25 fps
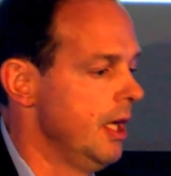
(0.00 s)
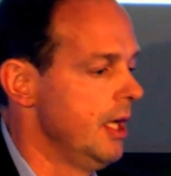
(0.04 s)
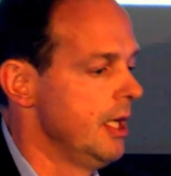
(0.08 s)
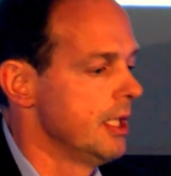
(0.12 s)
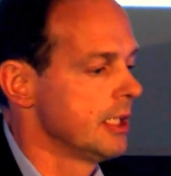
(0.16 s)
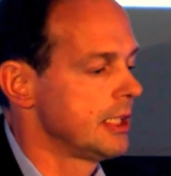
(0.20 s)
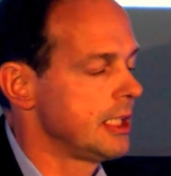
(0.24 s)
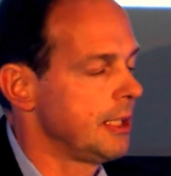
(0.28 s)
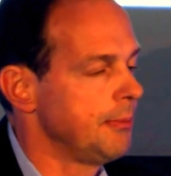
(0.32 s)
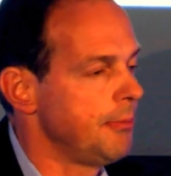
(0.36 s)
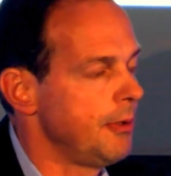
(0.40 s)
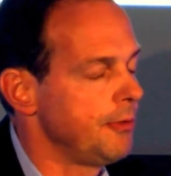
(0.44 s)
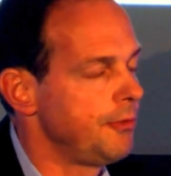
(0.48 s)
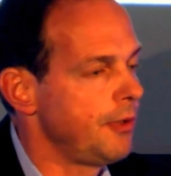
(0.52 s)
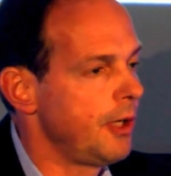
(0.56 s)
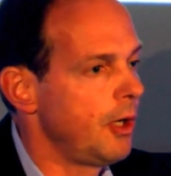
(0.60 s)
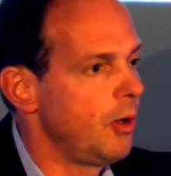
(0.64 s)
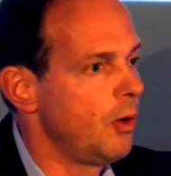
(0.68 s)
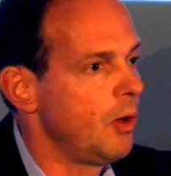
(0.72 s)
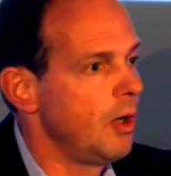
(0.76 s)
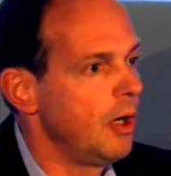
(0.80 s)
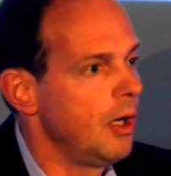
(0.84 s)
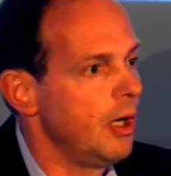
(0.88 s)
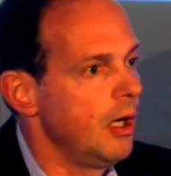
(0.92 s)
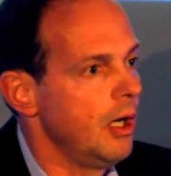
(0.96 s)
some of
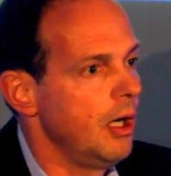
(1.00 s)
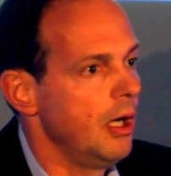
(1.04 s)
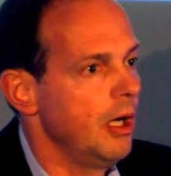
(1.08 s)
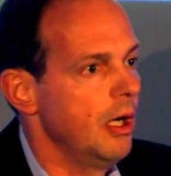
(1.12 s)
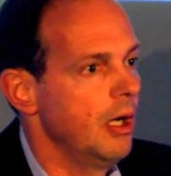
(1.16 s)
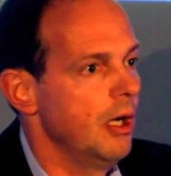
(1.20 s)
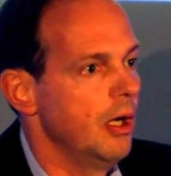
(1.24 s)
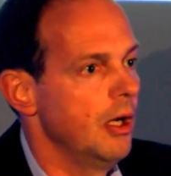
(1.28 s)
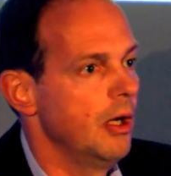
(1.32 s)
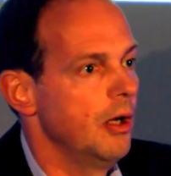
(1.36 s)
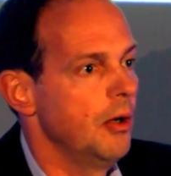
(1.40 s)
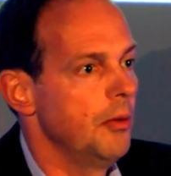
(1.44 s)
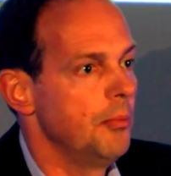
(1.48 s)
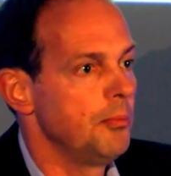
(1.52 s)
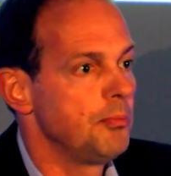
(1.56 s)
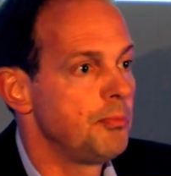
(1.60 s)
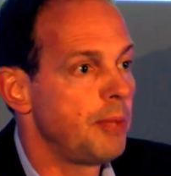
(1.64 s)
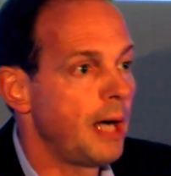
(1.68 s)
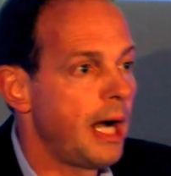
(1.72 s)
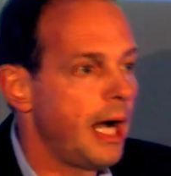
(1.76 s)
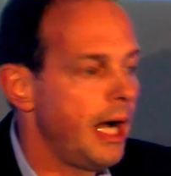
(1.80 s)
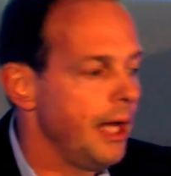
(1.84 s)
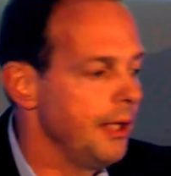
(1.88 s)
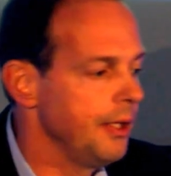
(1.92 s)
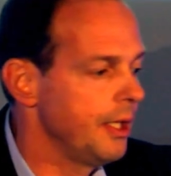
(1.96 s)
our
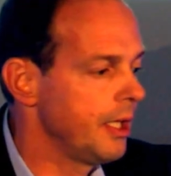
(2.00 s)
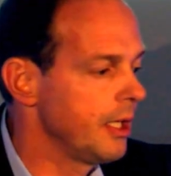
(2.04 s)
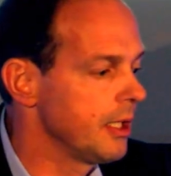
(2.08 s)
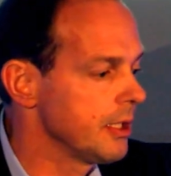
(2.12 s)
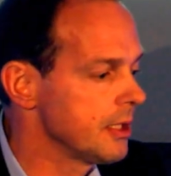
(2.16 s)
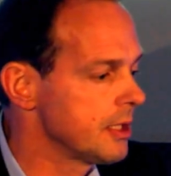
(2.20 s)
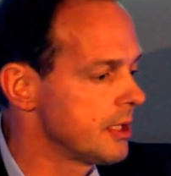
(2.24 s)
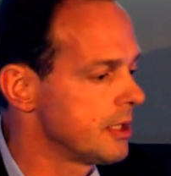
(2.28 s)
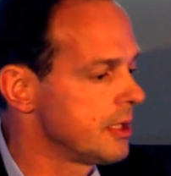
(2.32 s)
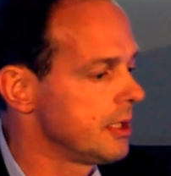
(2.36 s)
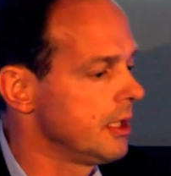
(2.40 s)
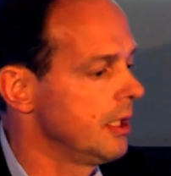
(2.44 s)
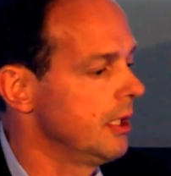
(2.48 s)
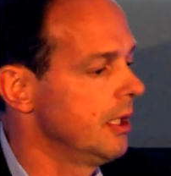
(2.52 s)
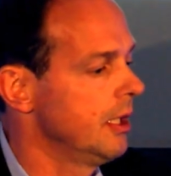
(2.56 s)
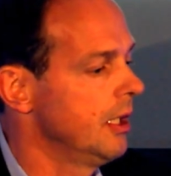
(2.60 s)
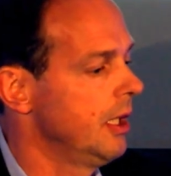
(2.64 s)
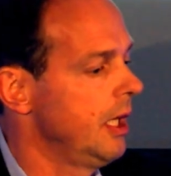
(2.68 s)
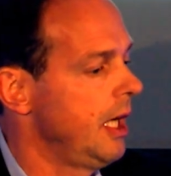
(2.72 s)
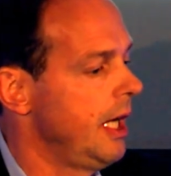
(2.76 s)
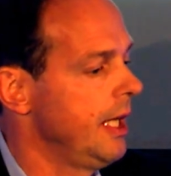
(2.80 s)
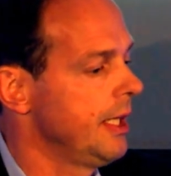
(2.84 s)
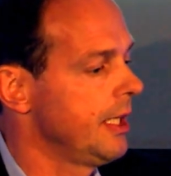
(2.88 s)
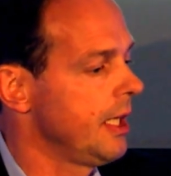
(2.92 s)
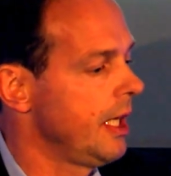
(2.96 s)
partners
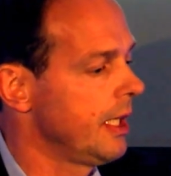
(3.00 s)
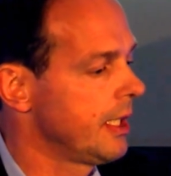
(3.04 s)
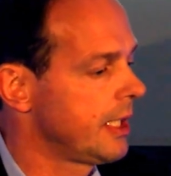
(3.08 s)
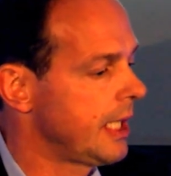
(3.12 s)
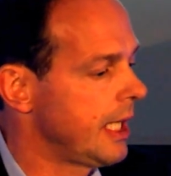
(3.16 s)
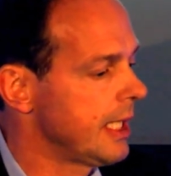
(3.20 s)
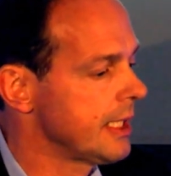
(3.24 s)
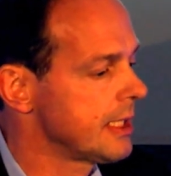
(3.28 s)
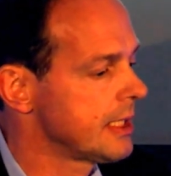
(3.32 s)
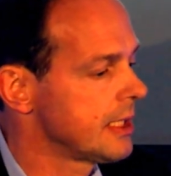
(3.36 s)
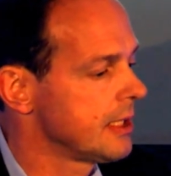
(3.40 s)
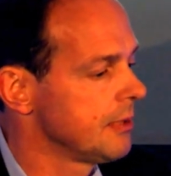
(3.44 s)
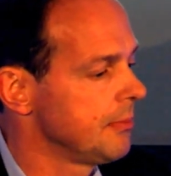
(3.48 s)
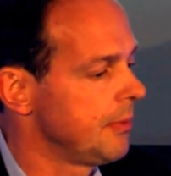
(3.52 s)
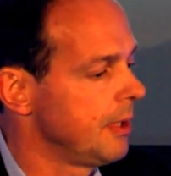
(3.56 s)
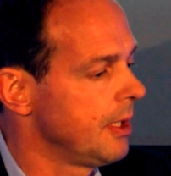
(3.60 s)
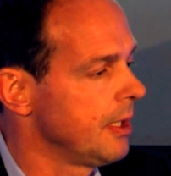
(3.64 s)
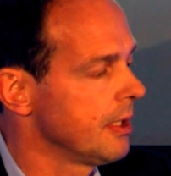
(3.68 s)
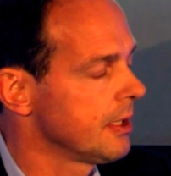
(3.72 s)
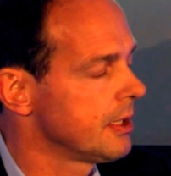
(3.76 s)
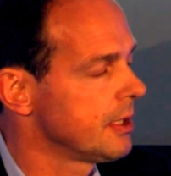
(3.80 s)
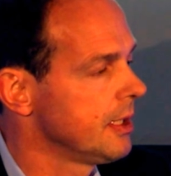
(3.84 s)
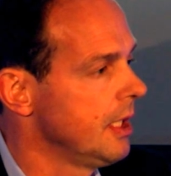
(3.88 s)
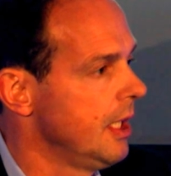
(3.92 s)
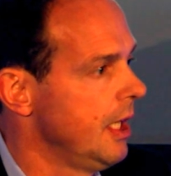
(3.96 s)
and
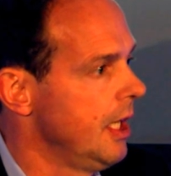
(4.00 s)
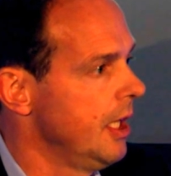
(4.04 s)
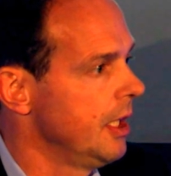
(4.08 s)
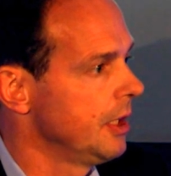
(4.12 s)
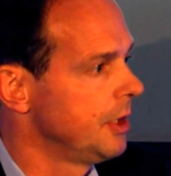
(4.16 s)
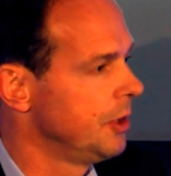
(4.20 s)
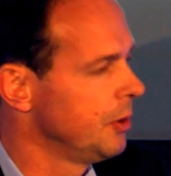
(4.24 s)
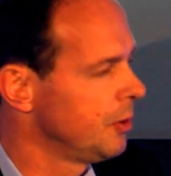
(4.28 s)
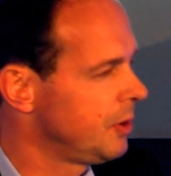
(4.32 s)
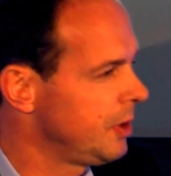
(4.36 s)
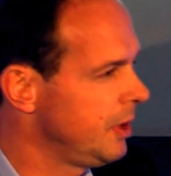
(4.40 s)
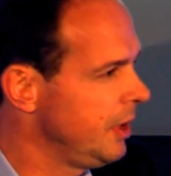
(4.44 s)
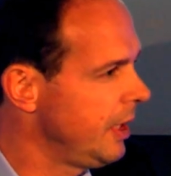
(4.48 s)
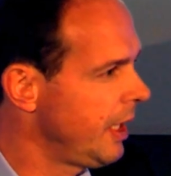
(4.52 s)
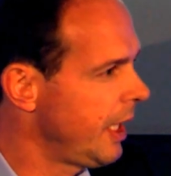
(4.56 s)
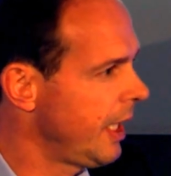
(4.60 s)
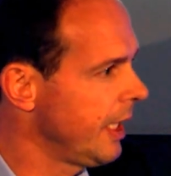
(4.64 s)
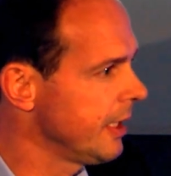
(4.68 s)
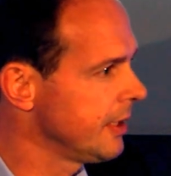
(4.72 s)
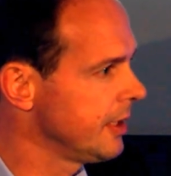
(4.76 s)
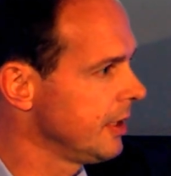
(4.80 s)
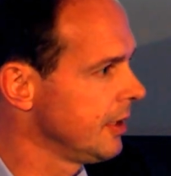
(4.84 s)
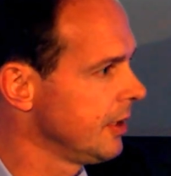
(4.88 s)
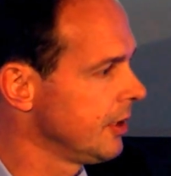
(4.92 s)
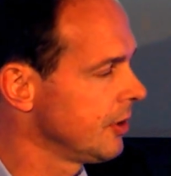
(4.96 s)
customers
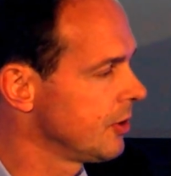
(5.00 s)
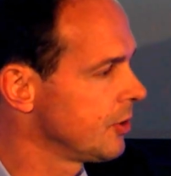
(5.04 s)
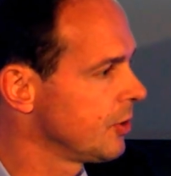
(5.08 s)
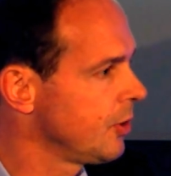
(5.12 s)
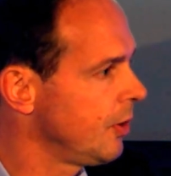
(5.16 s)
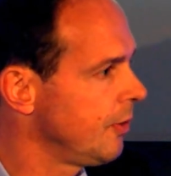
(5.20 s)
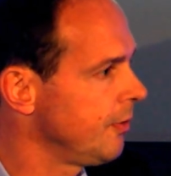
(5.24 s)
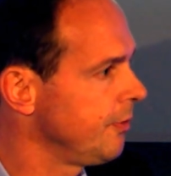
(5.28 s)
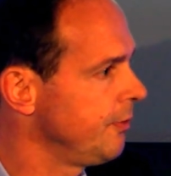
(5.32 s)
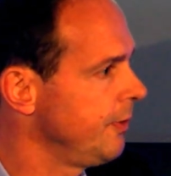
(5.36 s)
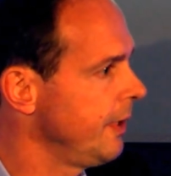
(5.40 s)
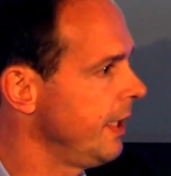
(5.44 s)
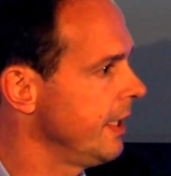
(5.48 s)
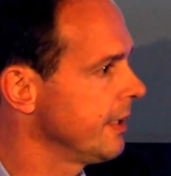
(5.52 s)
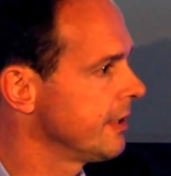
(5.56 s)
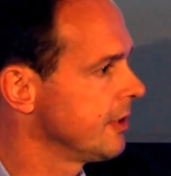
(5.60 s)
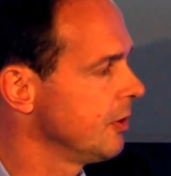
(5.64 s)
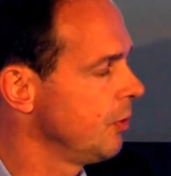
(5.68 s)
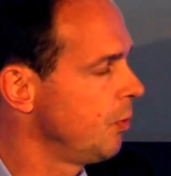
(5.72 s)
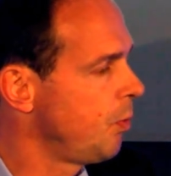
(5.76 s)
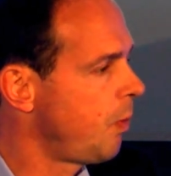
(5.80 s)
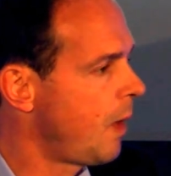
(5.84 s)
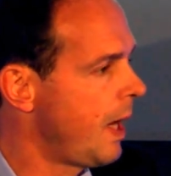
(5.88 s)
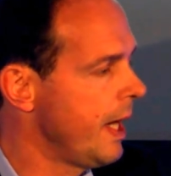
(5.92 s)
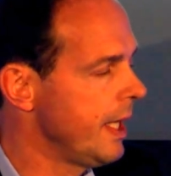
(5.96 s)
utilizing the software as a
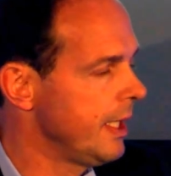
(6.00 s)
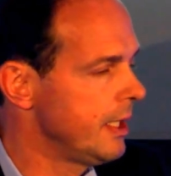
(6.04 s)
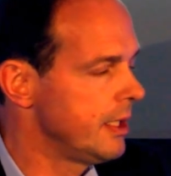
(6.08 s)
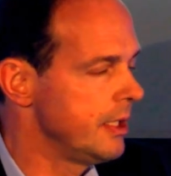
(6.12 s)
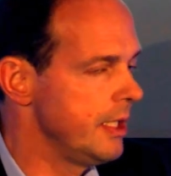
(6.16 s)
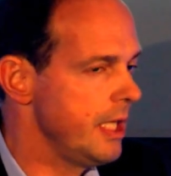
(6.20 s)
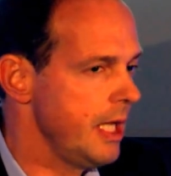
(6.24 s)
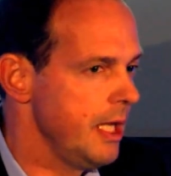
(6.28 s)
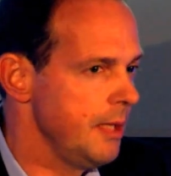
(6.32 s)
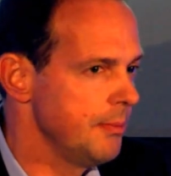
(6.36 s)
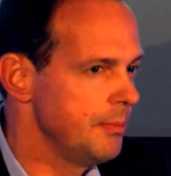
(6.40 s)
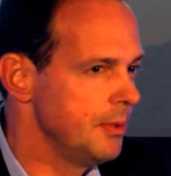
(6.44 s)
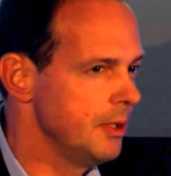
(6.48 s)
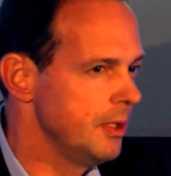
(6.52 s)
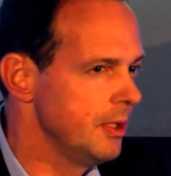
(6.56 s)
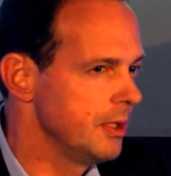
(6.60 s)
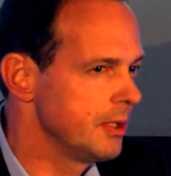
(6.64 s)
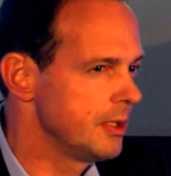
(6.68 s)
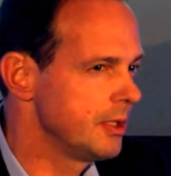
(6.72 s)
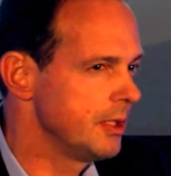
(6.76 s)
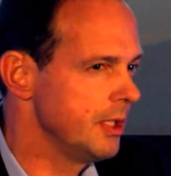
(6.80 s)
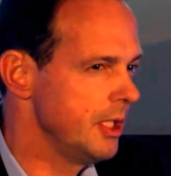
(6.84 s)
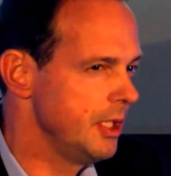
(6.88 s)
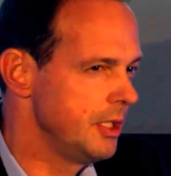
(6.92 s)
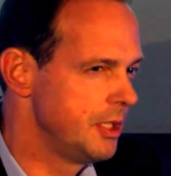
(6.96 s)
white
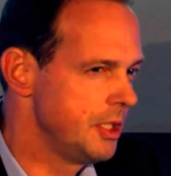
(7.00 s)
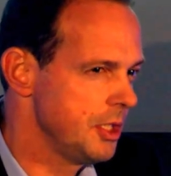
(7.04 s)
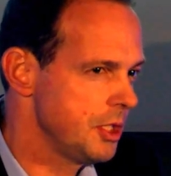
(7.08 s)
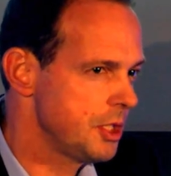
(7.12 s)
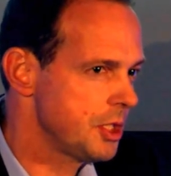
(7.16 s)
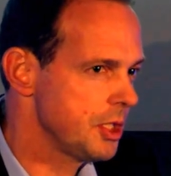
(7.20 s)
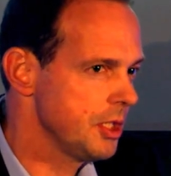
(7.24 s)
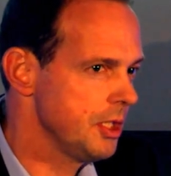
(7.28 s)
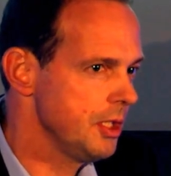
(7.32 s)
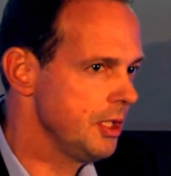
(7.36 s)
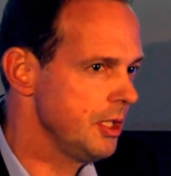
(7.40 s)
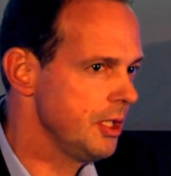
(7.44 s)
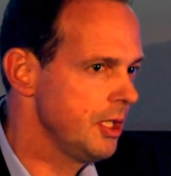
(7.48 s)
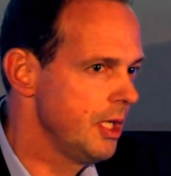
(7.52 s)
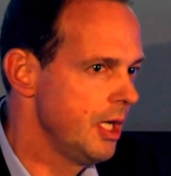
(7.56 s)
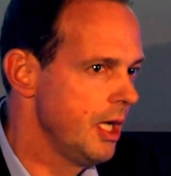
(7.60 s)
labeled edition